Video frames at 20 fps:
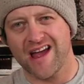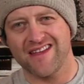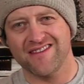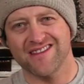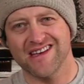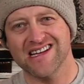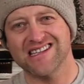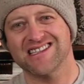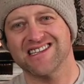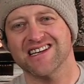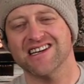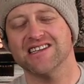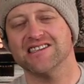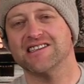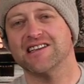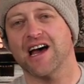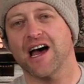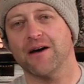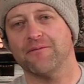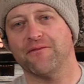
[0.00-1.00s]
and this is
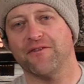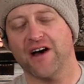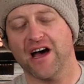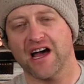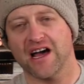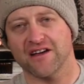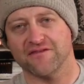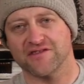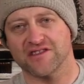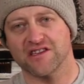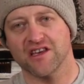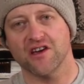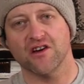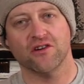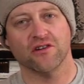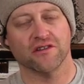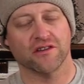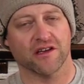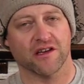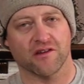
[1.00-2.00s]
Top Fives, the
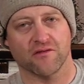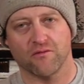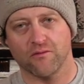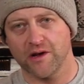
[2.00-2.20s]
only